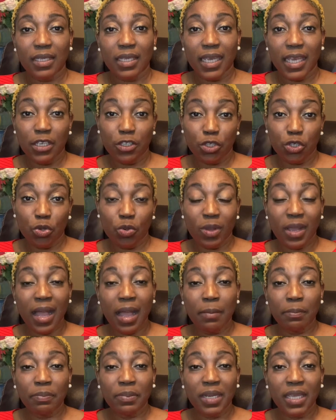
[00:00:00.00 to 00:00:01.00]
Is two
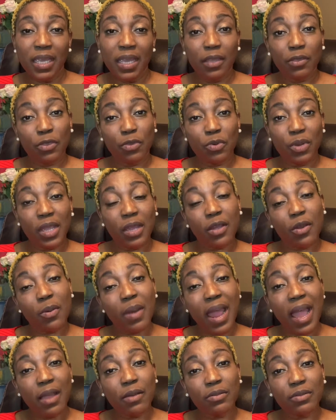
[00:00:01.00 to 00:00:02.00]
company and three a
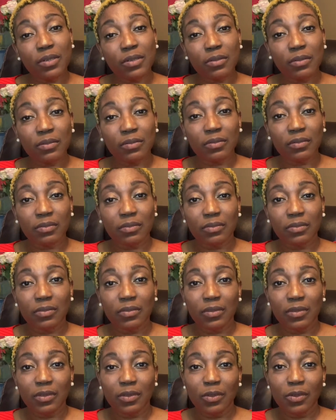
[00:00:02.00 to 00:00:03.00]
crowd?
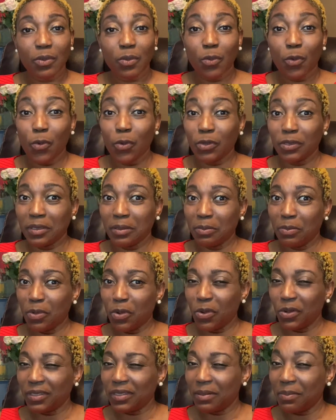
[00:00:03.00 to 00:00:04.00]
Or the
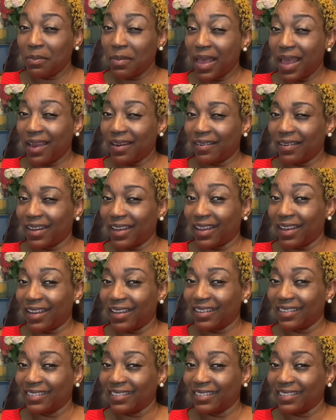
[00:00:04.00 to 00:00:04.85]
more the merrier?